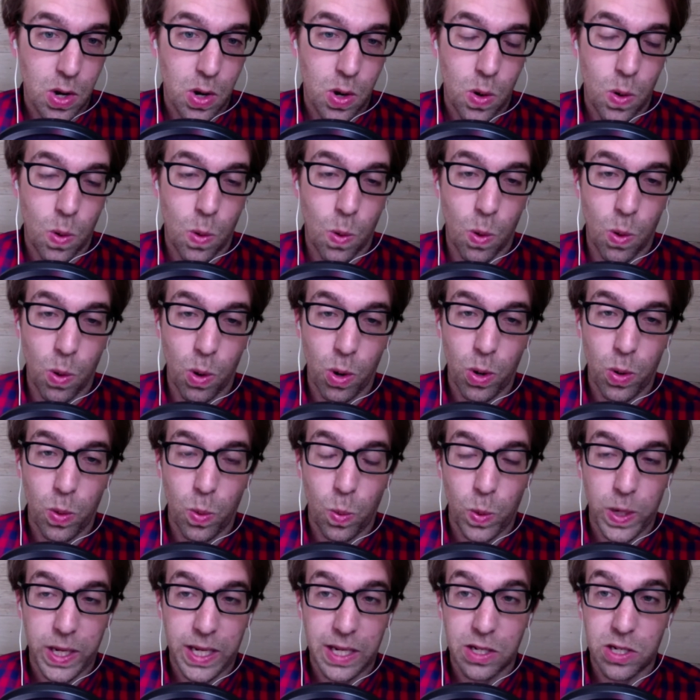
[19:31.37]
Or
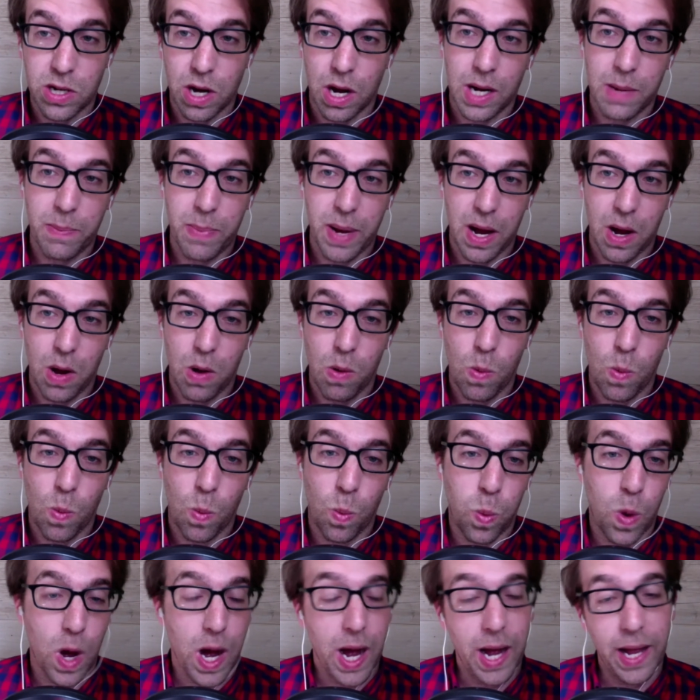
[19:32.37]
we can talk about
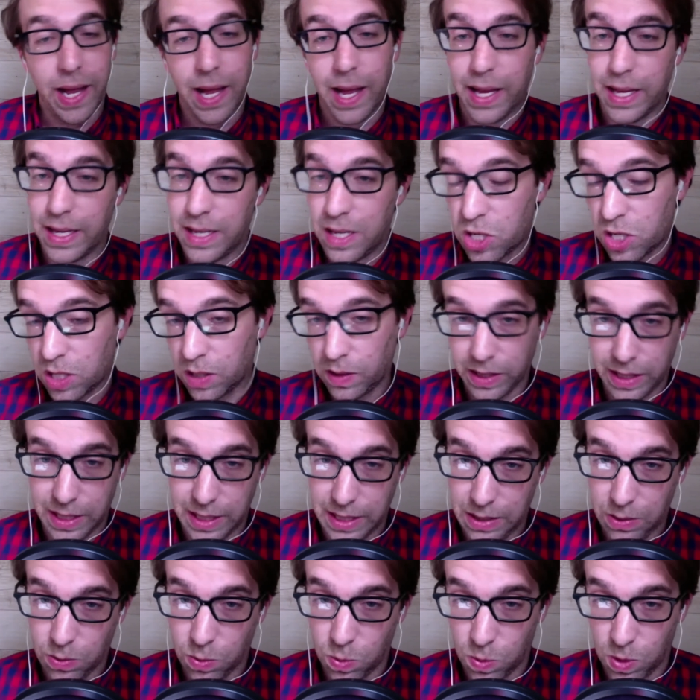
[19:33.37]
why I
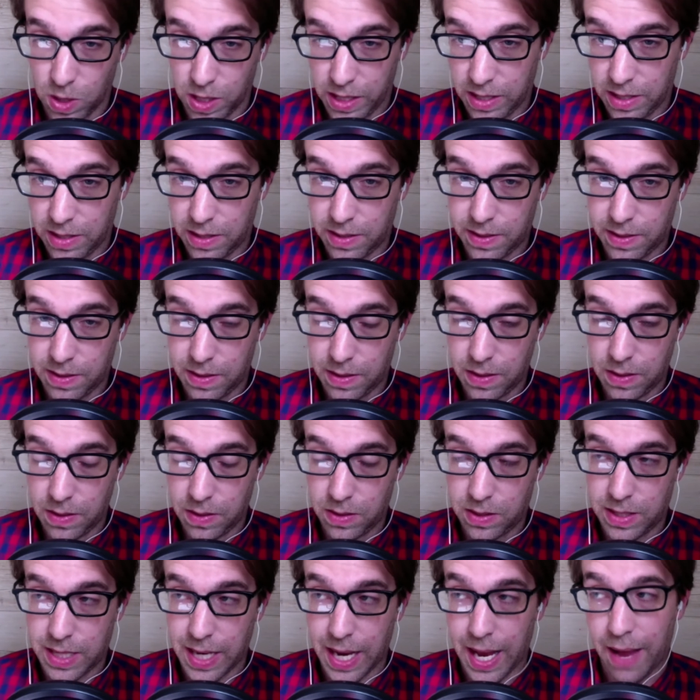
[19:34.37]
initially wanted
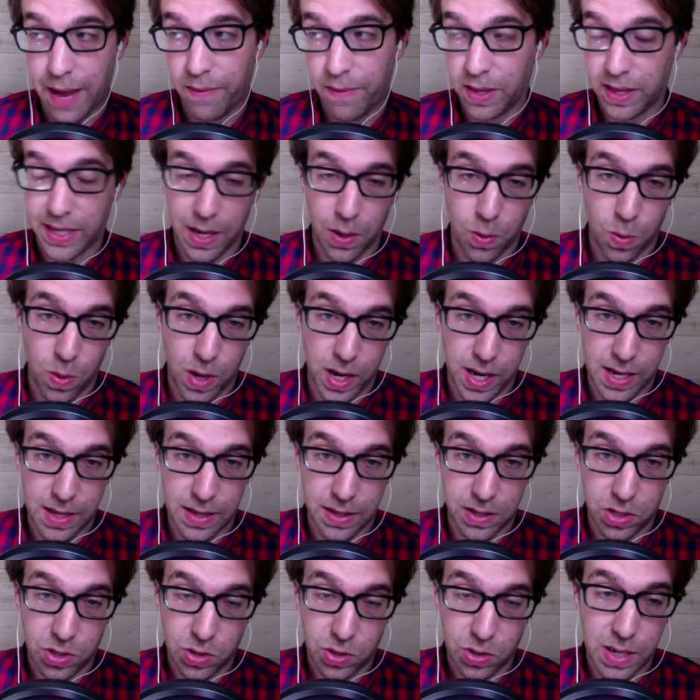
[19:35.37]
to have it that way in
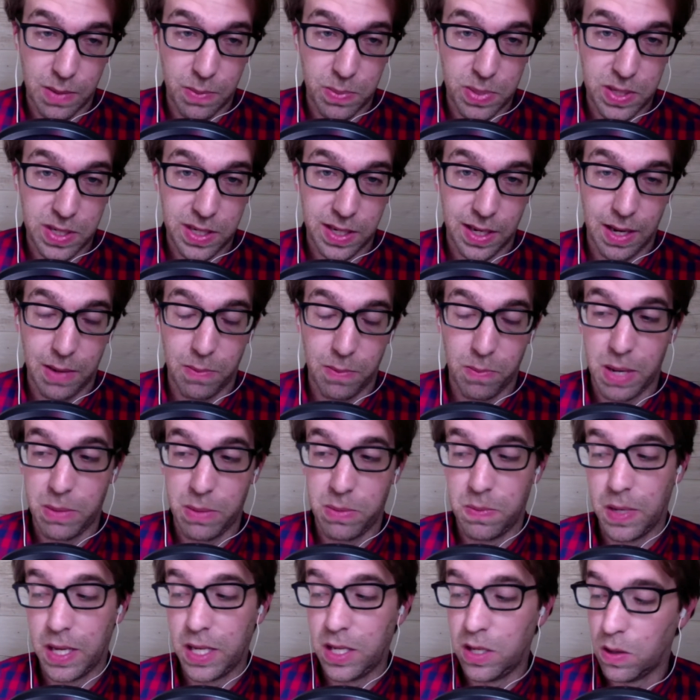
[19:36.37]
the script, and
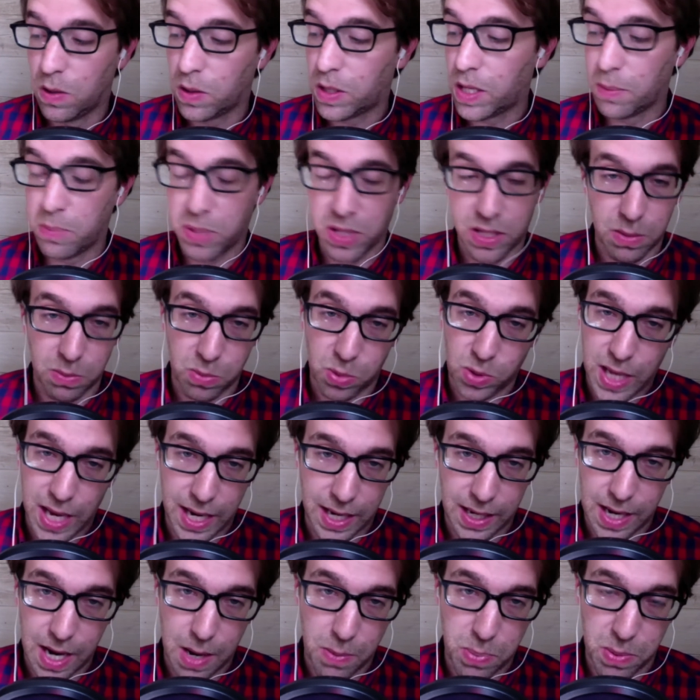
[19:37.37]
maybe, come to some kind
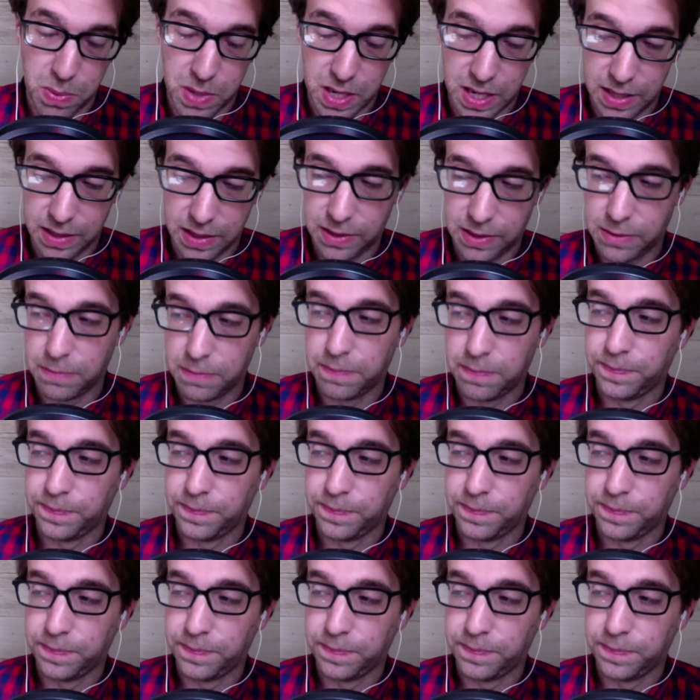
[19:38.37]
of compromise.